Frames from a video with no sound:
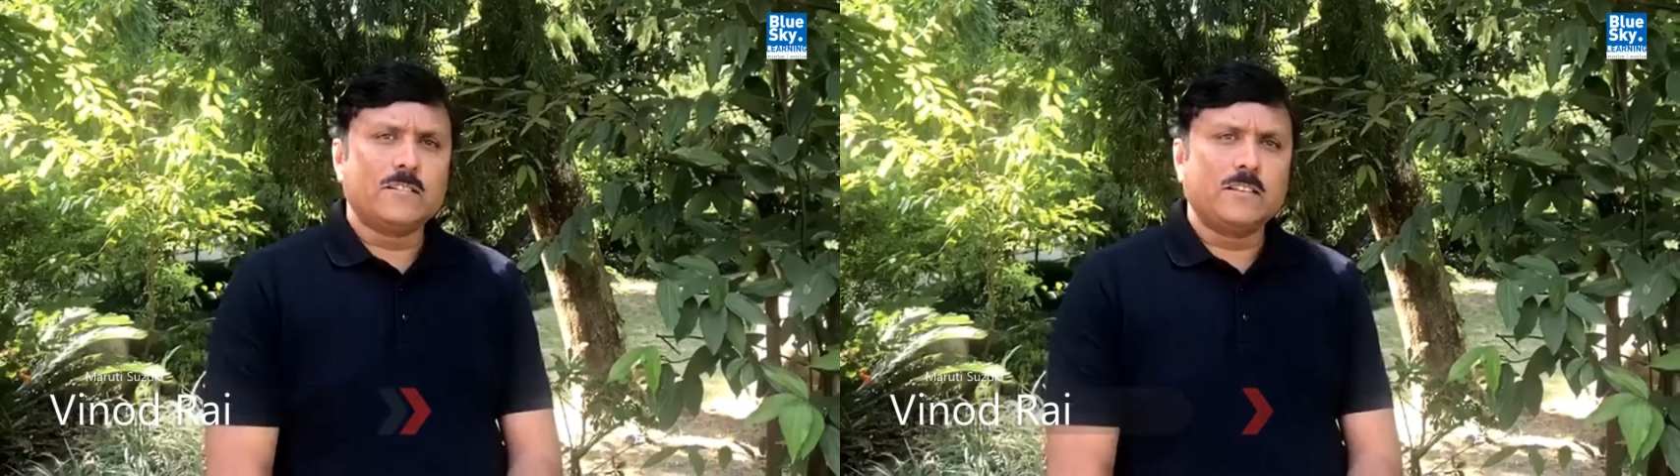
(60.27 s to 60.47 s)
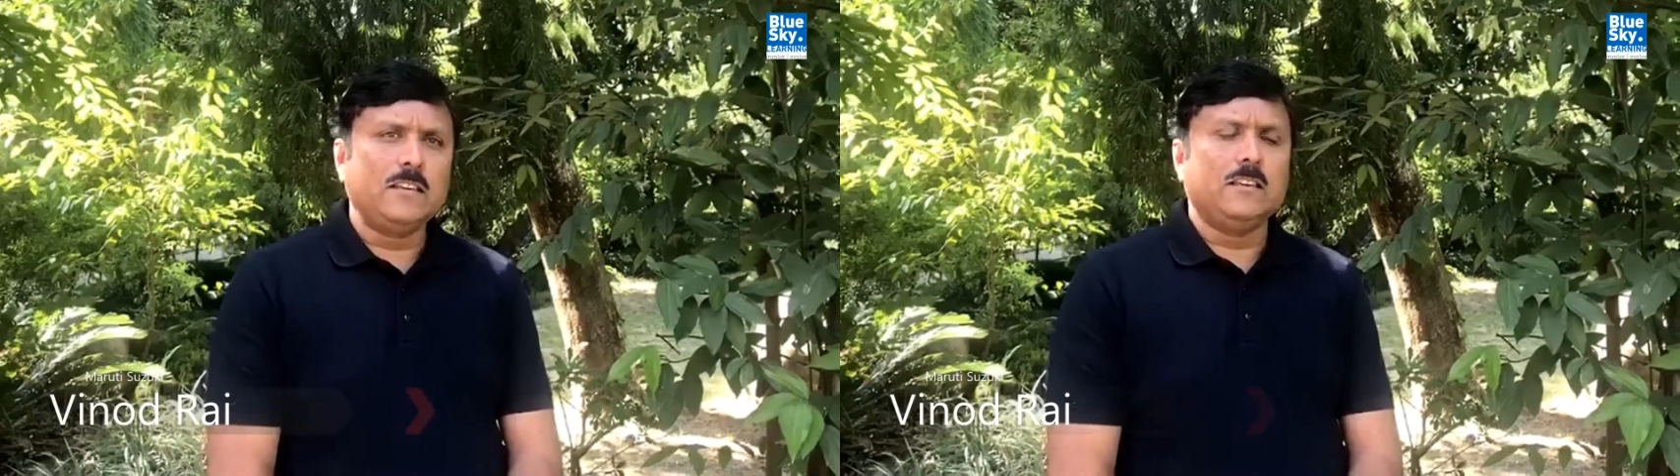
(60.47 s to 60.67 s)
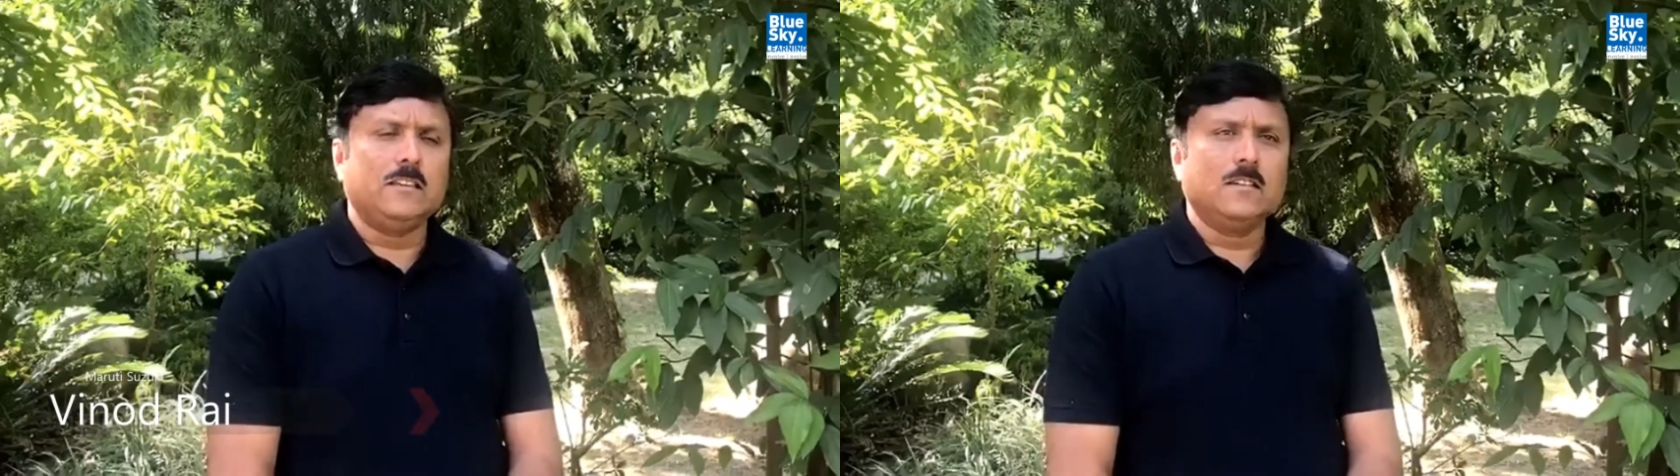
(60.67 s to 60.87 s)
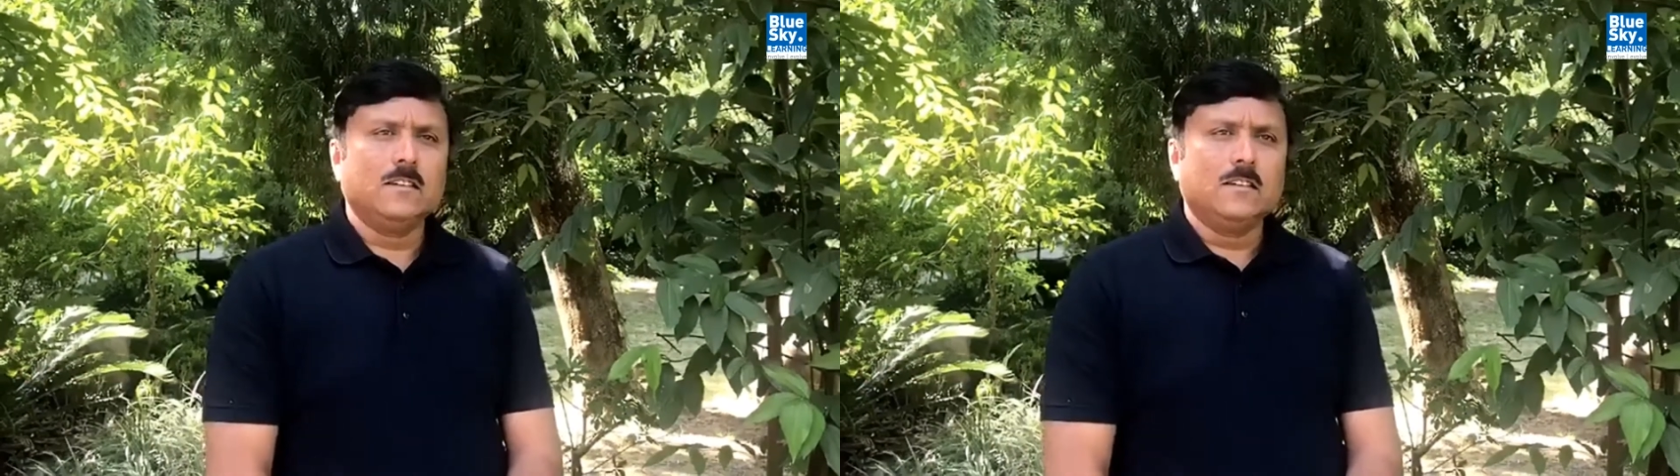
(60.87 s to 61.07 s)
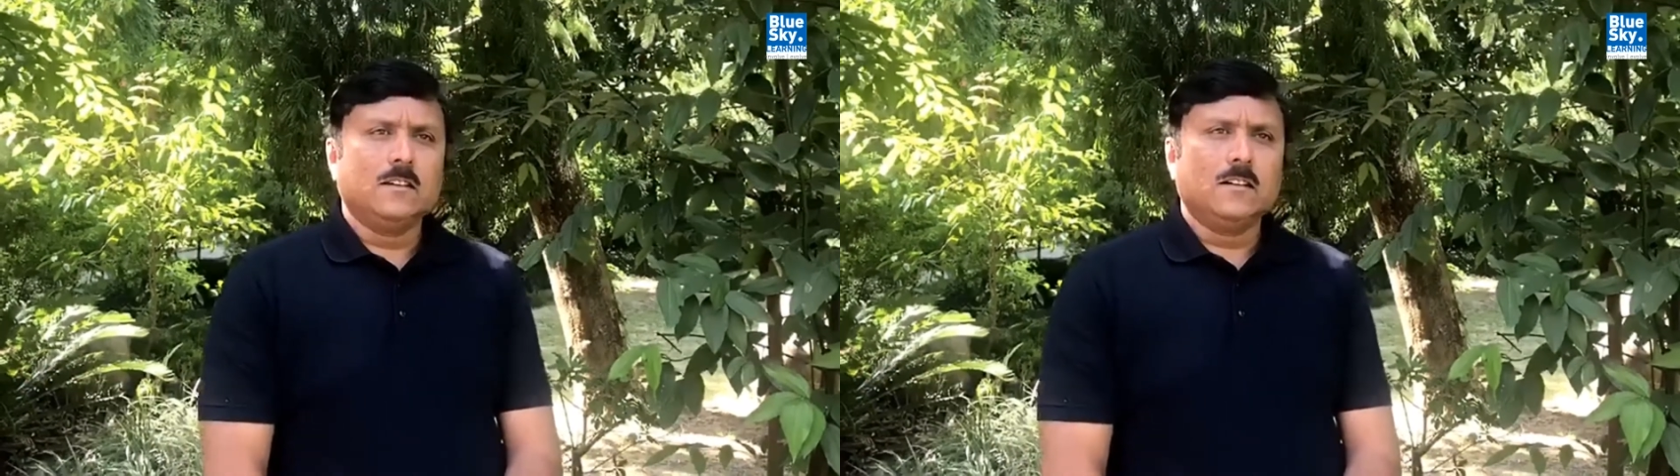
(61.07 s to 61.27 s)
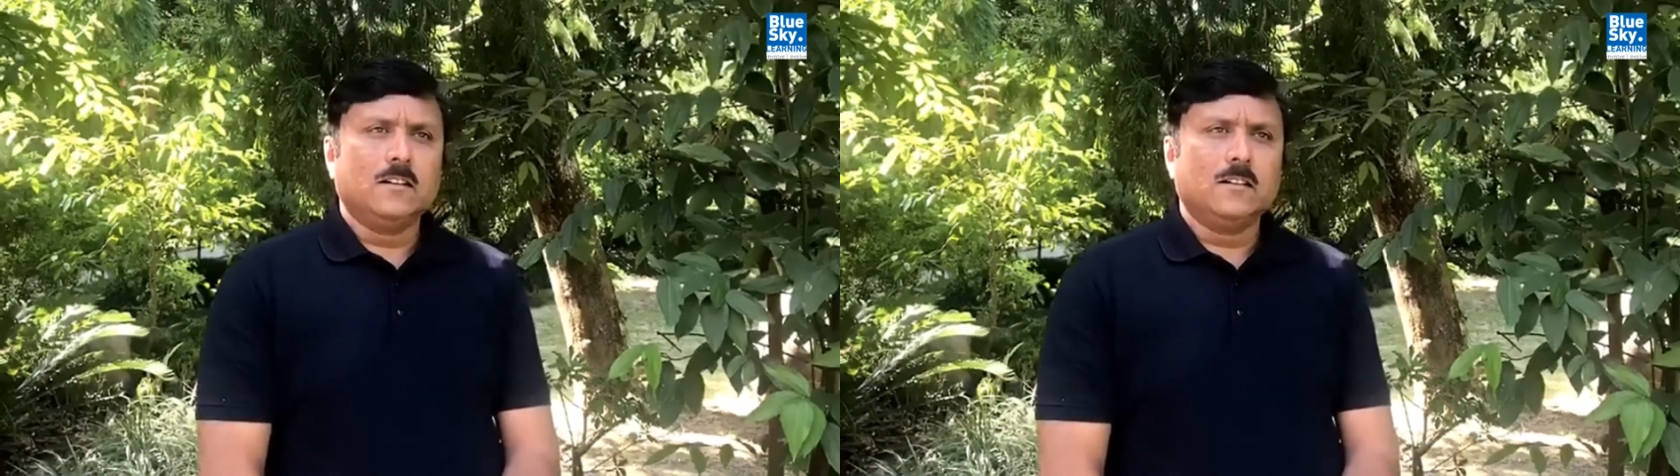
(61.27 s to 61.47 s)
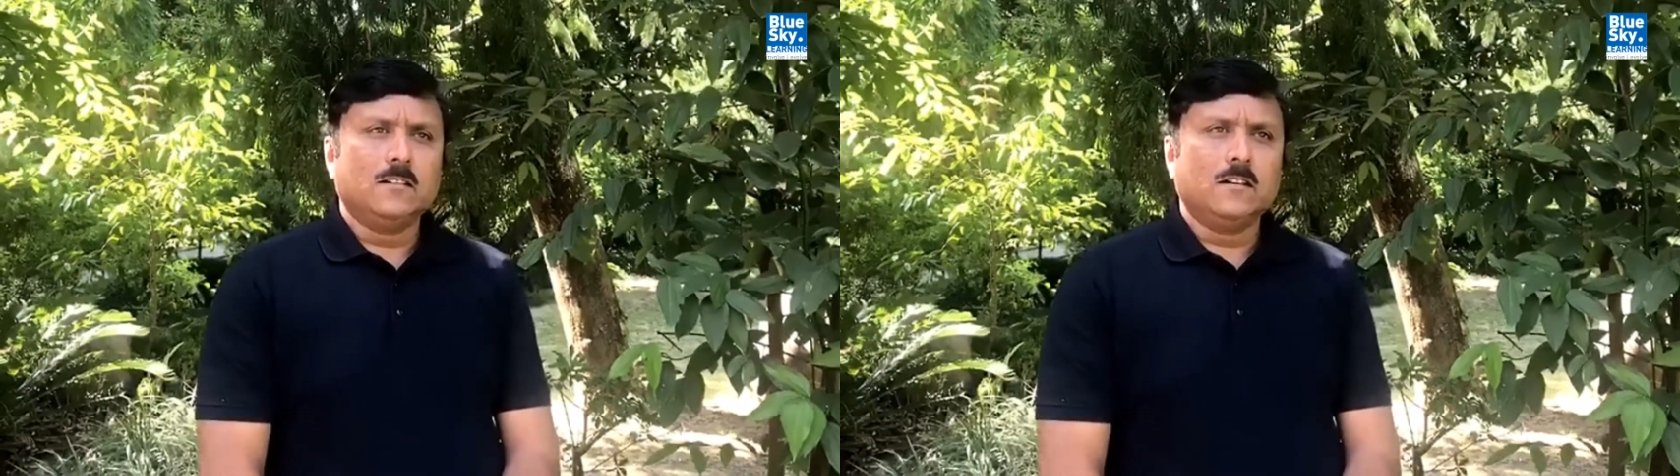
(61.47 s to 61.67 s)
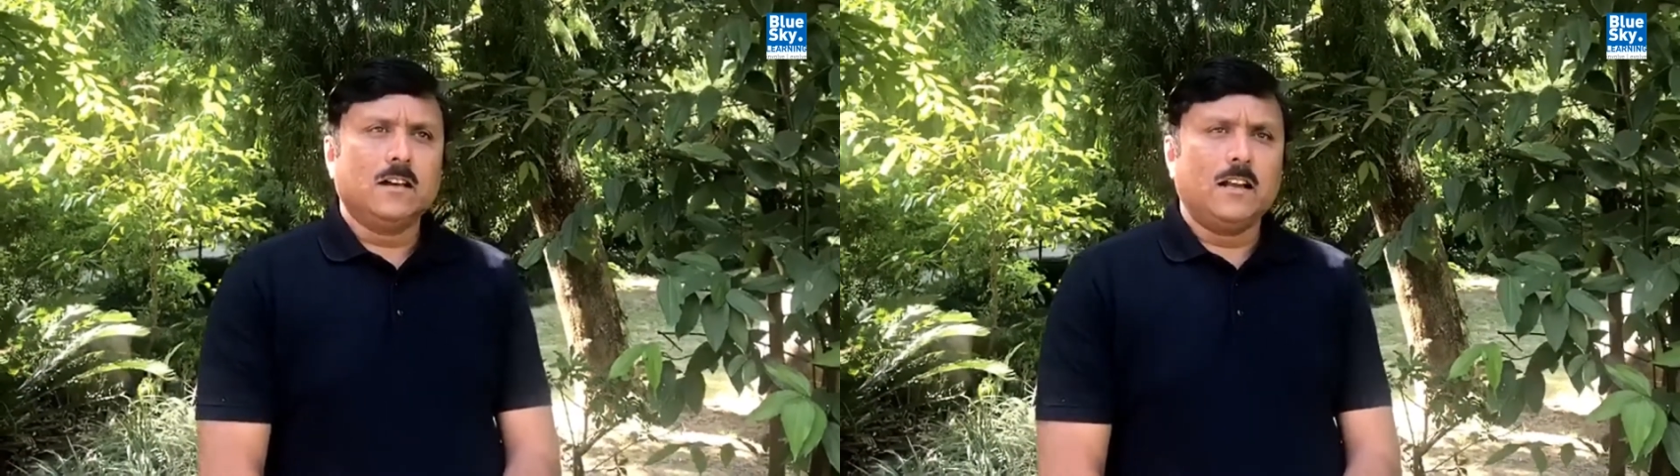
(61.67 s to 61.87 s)
see
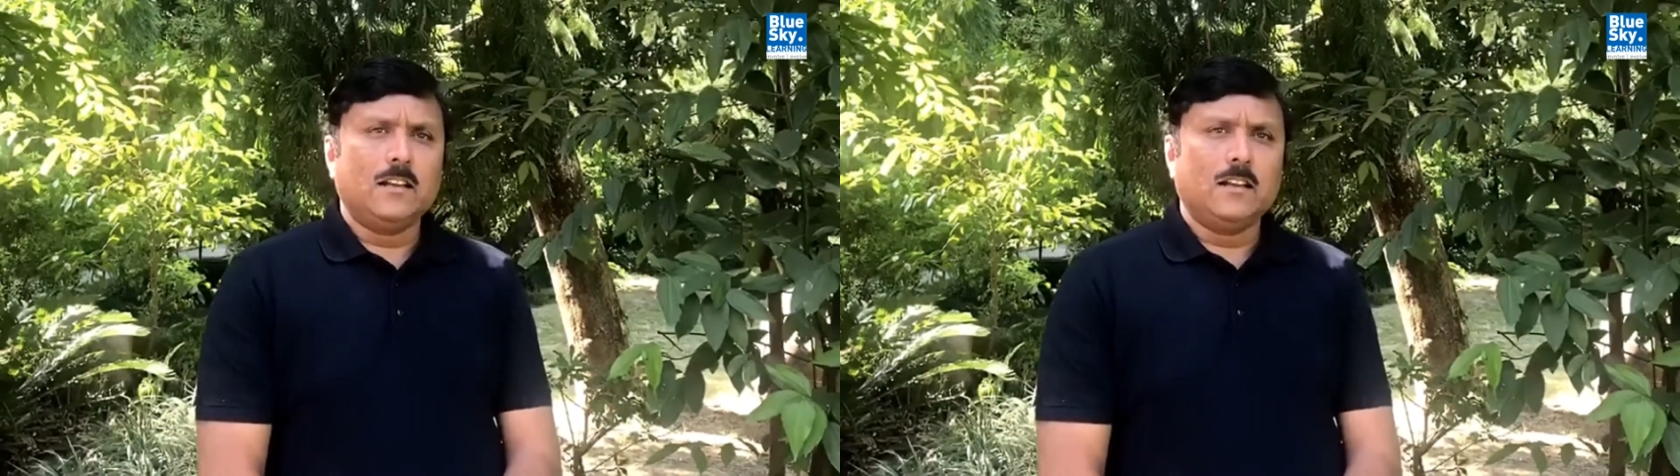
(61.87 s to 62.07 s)
uh,